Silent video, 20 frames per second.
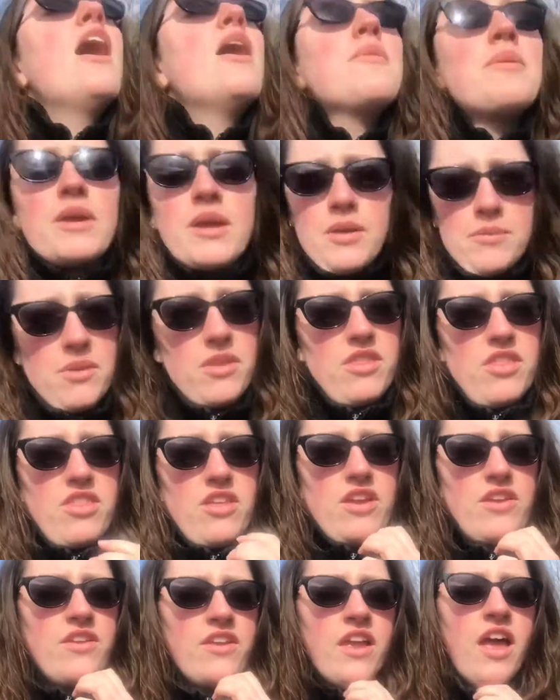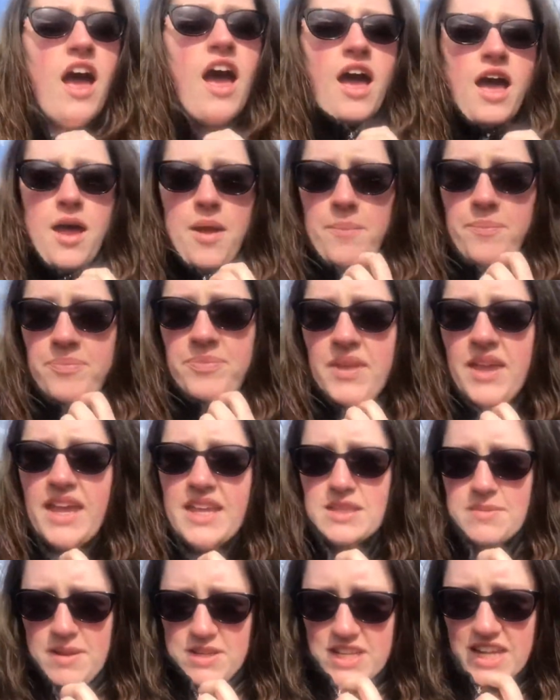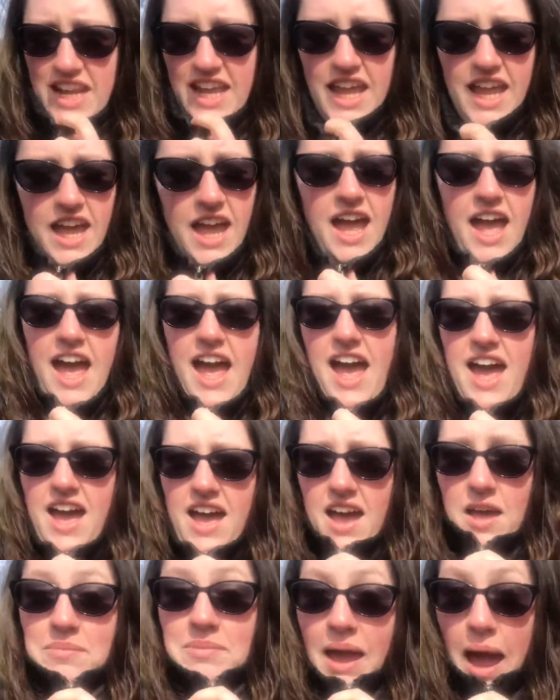We'll go with the 3rd. It's a bit chilly. I'm